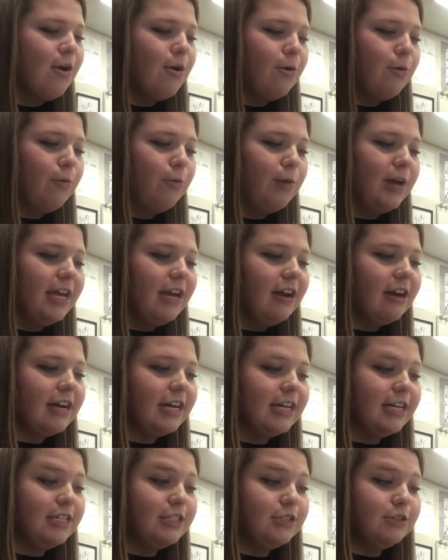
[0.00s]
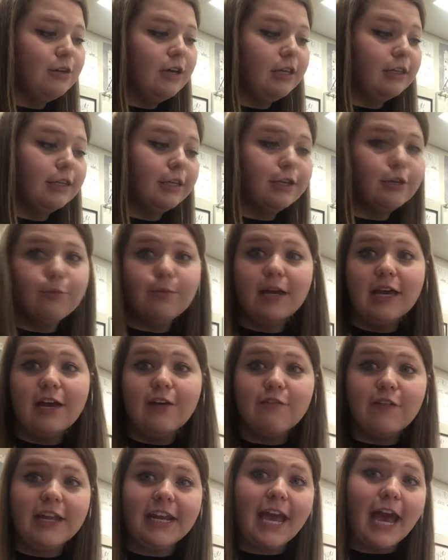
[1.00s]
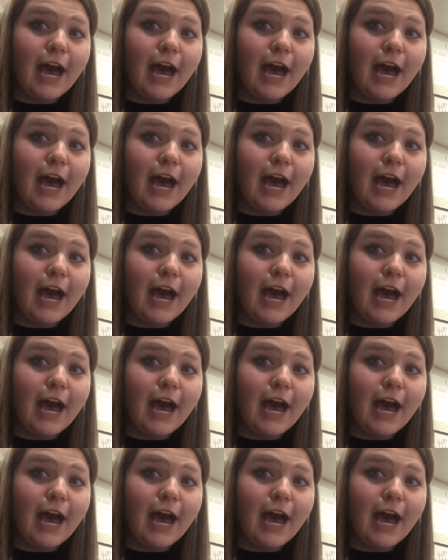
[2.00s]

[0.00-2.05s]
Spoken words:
We are going to do a little bit of an